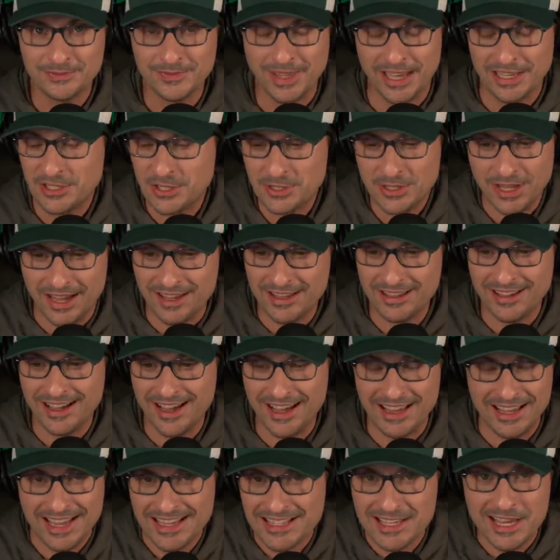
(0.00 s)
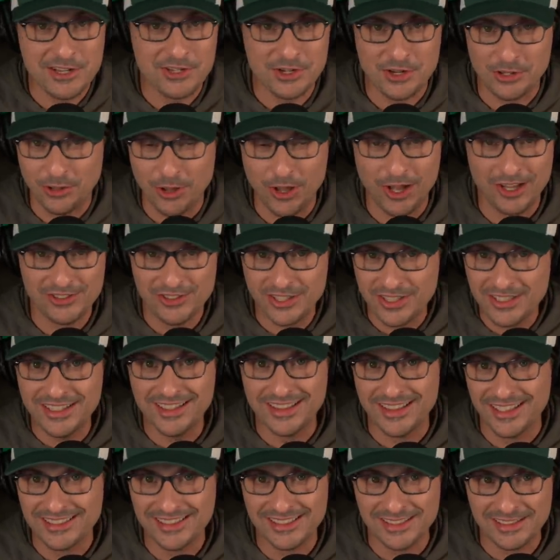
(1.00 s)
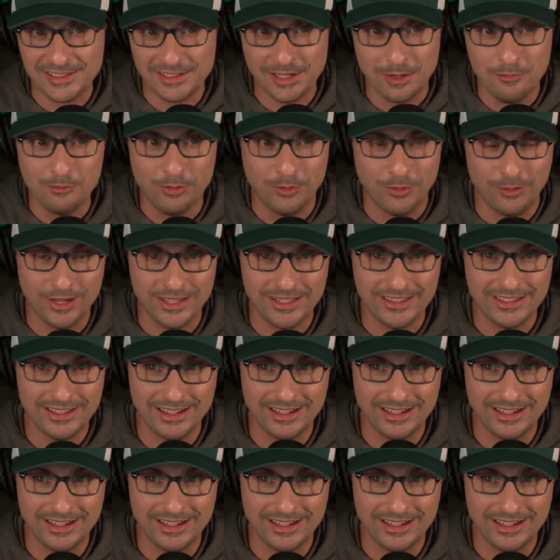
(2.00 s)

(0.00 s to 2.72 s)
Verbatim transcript: I just, I, I guess I should launch into this at some point.